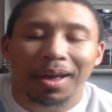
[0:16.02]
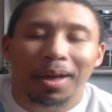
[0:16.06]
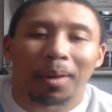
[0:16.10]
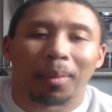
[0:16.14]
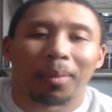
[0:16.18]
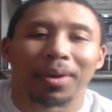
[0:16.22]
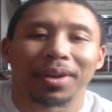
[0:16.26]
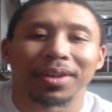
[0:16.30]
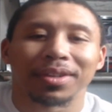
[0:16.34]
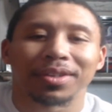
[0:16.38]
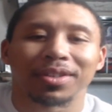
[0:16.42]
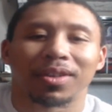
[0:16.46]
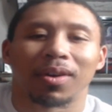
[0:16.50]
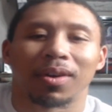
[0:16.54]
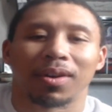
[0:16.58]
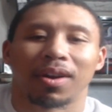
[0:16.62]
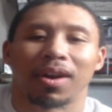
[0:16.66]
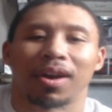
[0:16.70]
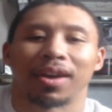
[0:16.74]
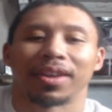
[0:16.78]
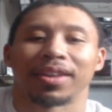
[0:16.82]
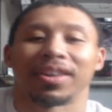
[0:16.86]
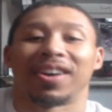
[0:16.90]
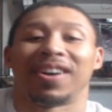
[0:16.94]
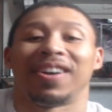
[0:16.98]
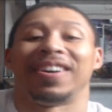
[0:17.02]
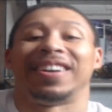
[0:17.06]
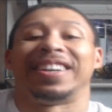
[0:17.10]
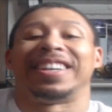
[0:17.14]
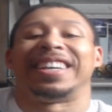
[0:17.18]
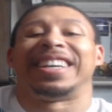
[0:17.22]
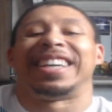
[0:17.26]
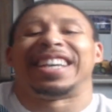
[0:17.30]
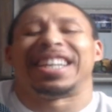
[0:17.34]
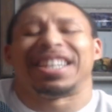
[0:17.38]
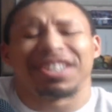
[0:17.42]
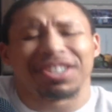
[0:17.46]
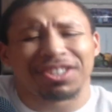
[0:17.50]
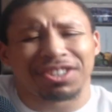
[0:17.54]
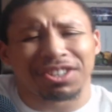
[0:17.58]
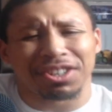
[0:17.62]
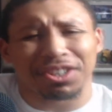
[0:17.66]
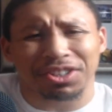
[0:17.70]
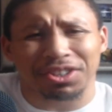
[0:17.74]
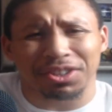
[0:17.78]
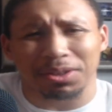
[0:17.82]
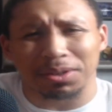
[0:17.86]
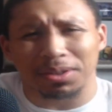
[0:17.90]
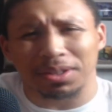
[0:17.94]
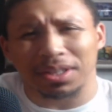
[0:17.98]
What is going on, y'all? It is
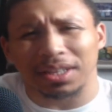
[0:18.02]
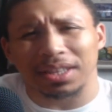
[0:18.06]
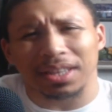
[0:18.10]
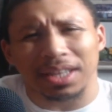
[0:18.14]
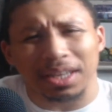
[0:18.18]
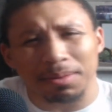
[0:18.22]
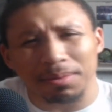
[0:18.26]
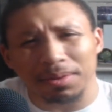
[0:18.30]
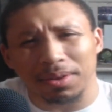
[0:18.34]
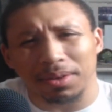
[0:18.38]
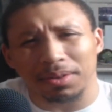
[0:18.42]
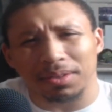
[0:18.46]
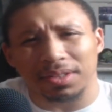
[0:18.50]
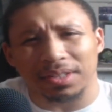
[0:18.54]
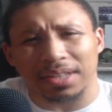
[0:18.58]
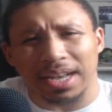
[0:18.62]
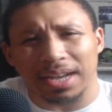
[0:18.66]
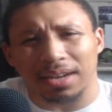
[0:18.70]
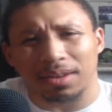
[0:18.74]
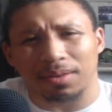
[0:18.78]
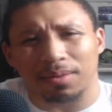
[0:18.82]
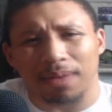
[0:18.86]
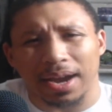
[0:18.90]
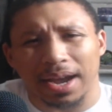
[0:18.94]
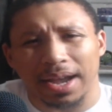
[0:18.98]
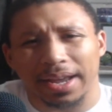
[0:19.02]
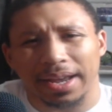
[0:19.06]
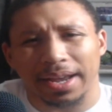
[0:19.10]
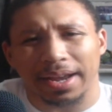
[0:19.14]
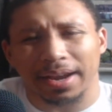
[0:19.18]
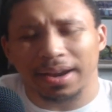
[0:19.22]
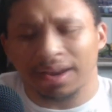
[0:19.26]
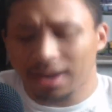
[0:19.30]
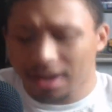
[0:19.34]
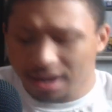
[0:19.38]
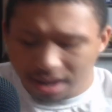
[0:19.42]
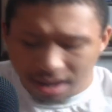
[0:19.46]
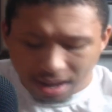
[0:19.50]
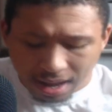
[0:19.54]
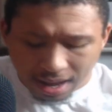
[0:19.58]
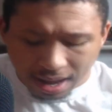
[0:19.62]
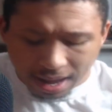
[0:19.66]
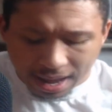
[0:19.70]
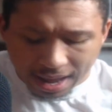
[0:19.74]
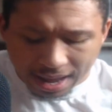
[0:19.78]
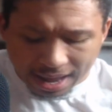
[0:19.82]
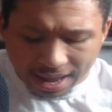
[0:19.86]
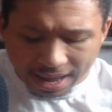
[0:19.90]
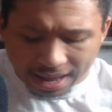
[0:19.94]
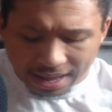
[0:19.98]
yours truly, Ryo Sakurai here,
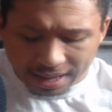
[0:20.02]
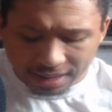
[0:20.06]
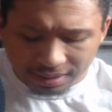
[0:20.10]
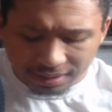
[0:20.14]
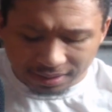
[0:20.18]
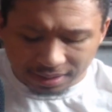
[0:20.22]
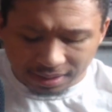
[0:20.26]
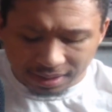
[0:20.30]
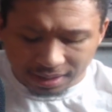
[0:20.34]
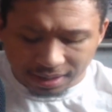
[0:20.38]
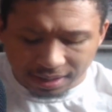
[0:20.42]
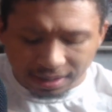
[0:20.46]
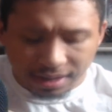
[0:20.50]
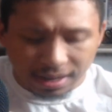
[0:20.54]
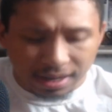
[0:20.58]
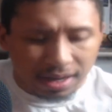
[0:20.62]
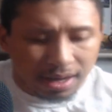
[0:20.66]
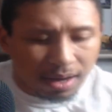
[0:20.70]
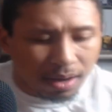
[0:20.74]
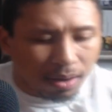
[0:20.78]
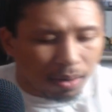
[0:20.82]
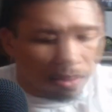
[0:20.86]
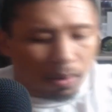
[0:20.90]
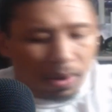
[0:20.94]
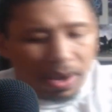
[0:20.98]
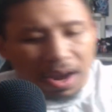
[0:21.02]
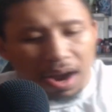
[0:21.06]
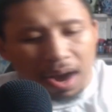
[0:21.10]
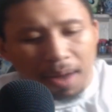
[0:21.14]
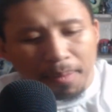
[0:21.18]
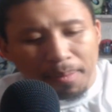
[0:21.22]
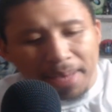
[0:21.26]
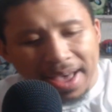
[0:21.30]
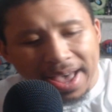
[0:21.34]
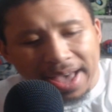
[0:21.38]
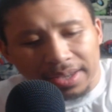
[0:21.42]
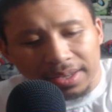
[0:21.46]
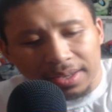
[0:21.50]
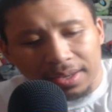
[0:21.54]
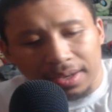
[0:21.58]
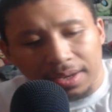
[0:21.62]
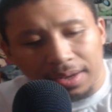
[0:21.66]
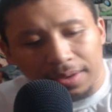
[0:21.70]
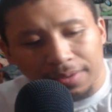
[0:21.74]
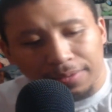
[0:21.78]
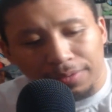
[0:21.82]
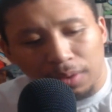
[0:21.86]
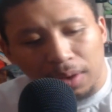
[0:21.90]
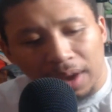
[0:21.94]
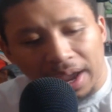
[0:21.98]
and we are back
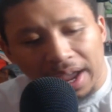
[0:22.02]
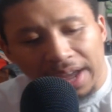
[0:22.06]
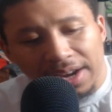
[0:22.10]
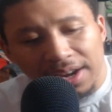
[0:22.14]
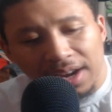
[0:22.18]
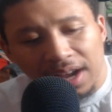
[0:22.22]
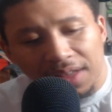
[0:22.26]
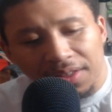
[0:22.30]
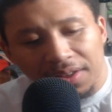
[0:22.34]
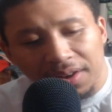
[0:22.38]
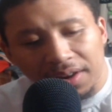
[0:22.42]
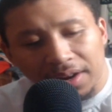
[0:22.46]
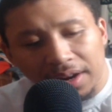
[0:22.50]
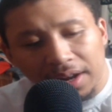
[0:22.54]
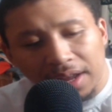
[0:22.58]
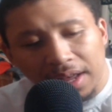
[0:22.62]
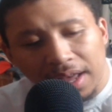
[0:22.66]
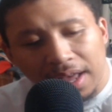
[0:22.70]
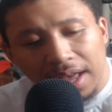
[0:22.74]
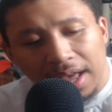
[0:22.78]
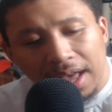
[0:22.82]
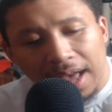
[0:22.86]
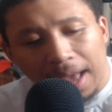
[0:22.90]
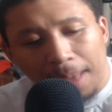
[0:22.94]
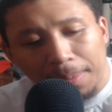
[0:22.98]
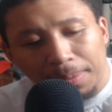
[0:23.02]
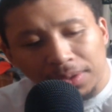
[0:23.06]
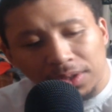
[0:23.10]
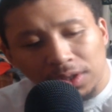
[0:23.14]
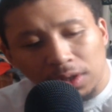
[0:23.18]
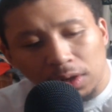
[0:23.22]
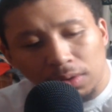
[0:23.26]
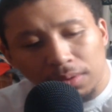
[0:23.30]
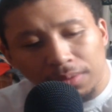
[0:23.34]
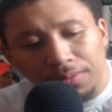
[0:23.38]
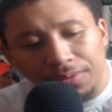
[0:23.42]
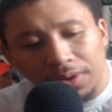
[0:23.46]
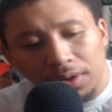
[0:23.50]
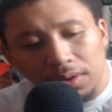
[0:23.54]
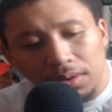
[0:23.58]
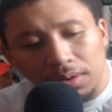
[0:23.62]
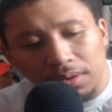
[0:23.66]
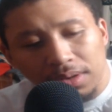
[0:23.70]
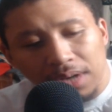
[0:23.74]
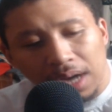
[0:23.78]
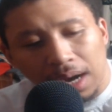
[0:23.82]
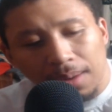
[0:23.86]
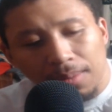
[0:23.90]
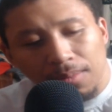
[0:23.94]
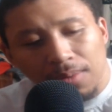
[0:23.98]
for another episode review
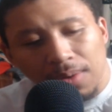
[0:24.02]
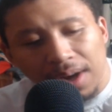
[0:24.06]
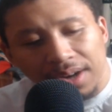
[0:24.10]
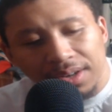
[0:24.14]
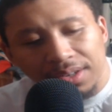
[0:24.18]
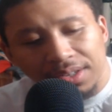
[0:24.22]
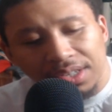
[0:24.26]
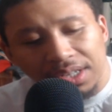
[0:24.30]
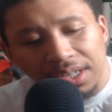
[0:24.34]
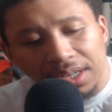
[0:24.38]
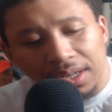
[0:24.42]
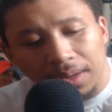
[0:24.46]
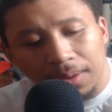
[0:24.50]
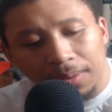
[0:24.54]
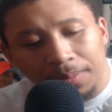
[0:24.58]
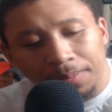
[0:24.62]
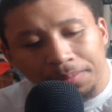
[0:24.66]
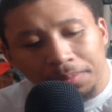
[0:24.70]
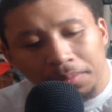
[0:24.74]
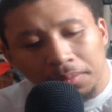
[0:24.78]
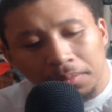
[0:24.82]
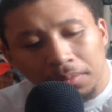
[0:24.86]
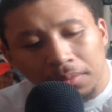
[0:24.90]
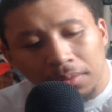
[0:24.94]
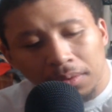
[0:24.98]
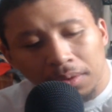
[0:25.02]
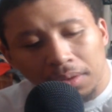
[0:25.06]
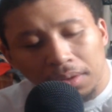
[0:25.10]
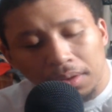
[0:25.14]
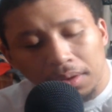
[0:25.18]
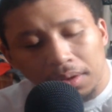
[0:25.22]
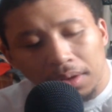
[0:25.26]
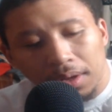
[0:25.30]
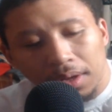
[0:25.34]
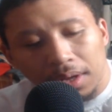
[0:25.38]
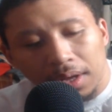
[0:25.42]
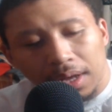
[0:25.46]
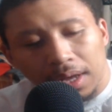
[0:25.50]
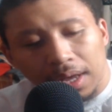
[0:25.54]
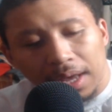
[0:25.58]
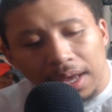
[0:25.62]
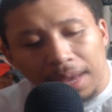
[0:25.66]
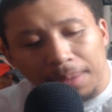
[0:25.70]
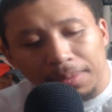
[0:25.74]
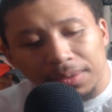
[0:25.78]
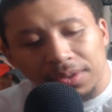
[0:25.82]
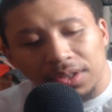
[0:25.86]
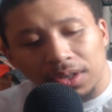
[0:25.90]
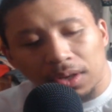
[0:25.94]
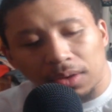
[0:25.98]
of Kamen Rider Geo,
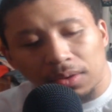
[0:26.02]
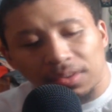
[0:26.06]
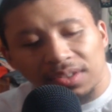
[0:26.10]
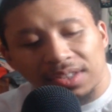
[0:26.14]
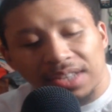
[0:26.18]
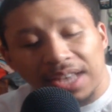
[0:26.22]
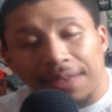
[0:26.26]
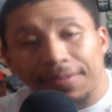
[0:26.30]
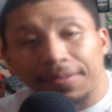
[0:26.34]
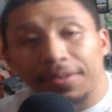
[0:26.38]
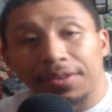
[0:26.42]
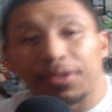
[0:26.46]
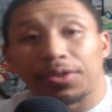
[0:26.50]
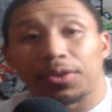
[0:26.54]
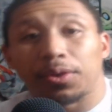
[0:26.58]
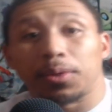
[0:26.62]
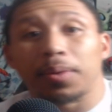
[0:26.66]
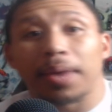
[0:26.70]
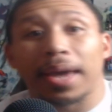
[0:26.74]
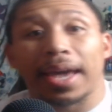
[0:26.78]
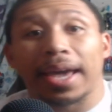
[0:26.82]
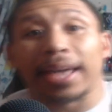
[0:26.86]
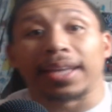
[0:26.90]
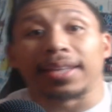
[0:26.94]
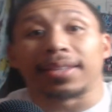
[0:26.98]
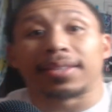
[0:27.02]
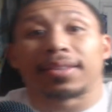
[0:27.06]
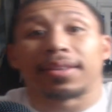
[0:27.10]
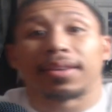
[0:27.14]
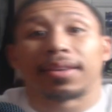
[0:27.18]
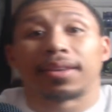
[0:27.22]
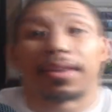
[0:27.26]
episode 7 through 8.